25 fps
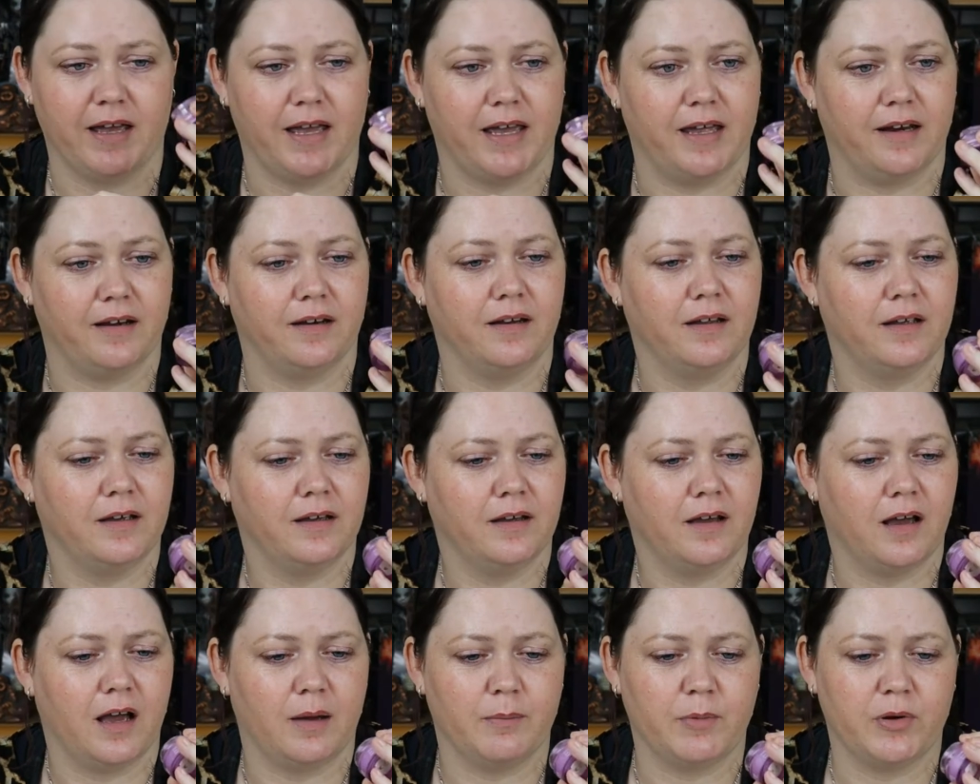and
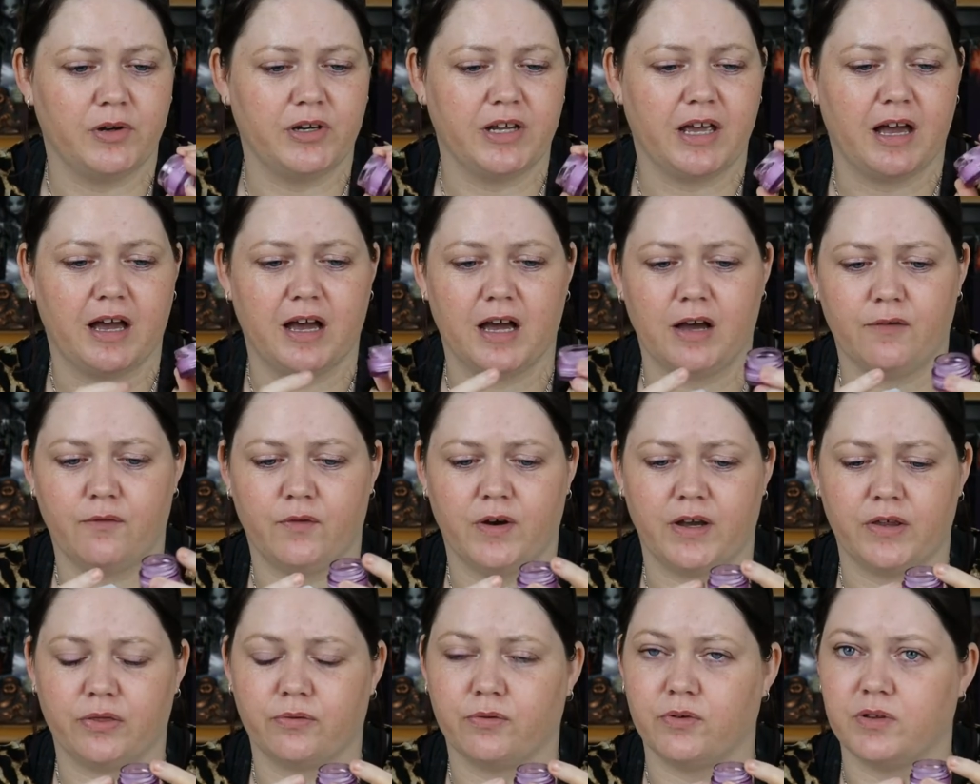I'm only
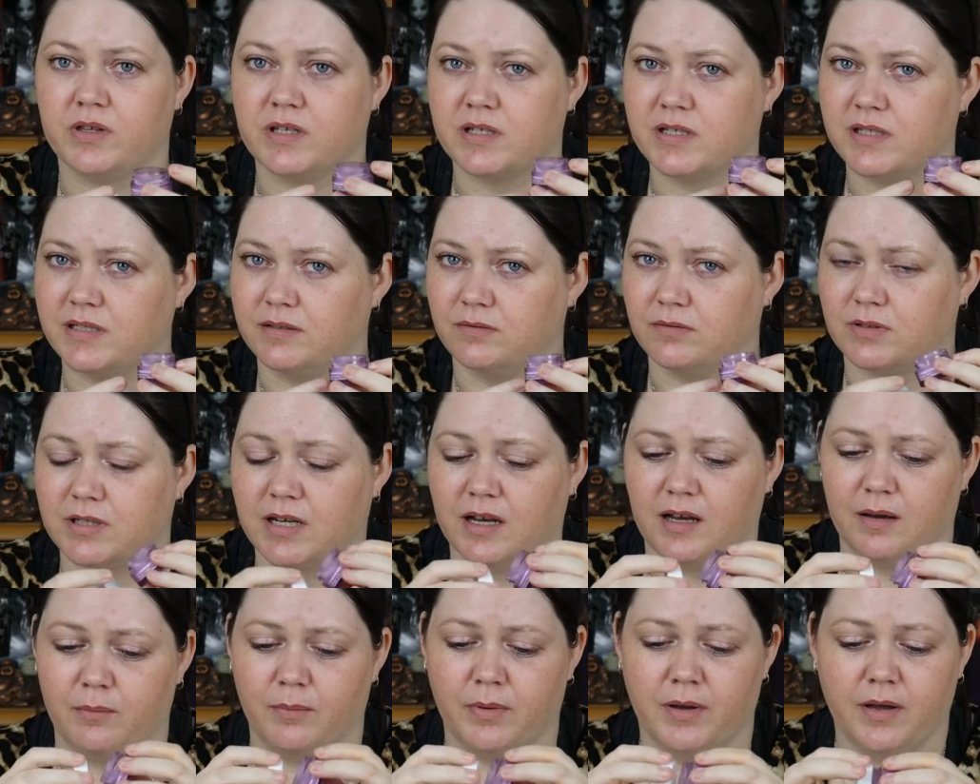halfway through this little
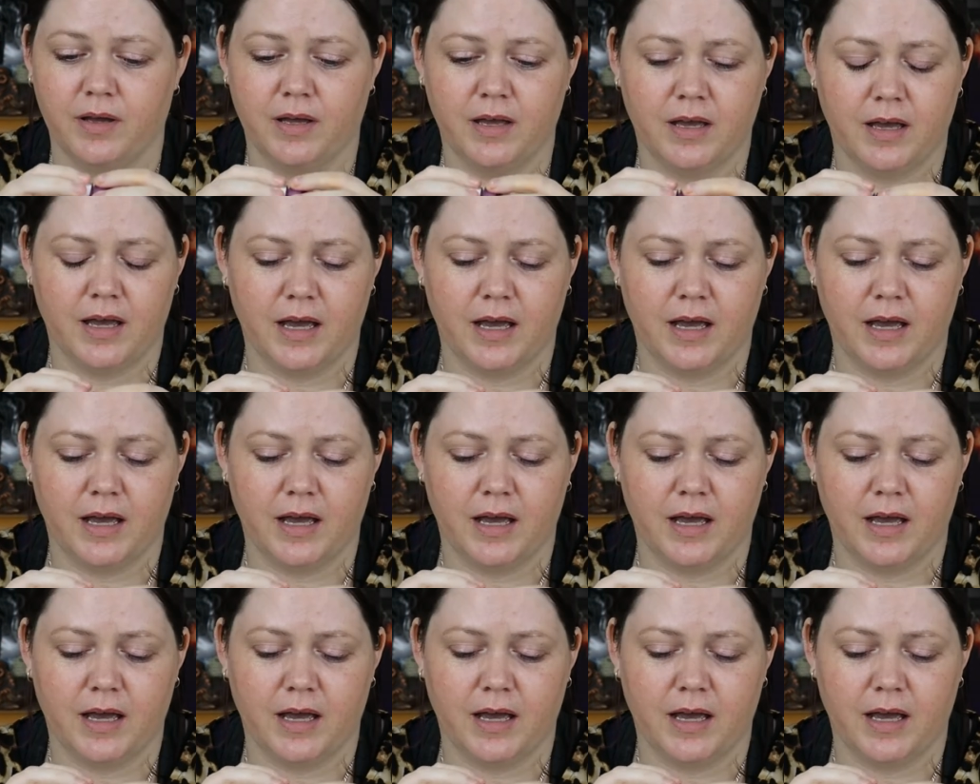tub.